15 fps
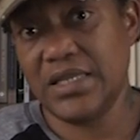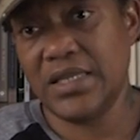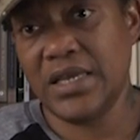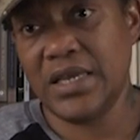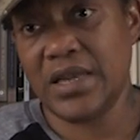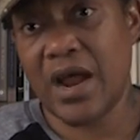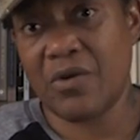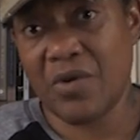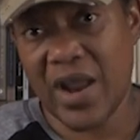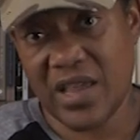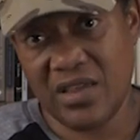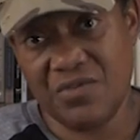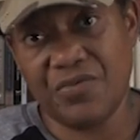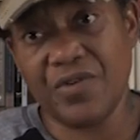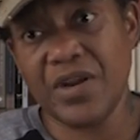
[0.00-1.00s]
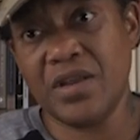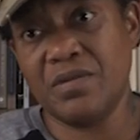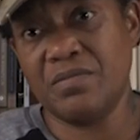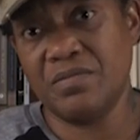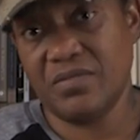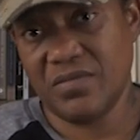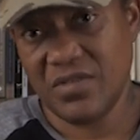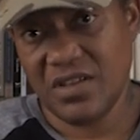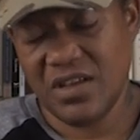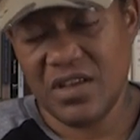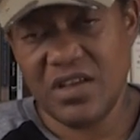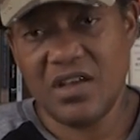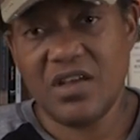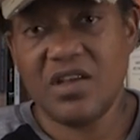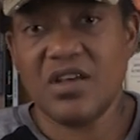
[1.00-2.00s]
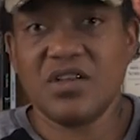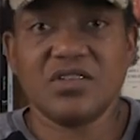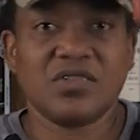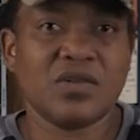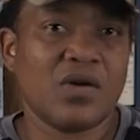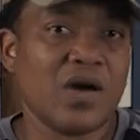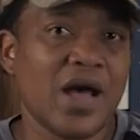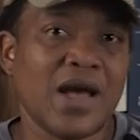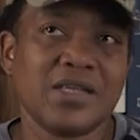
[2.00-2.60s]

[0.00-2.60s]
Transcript: then Iraqi freedom. So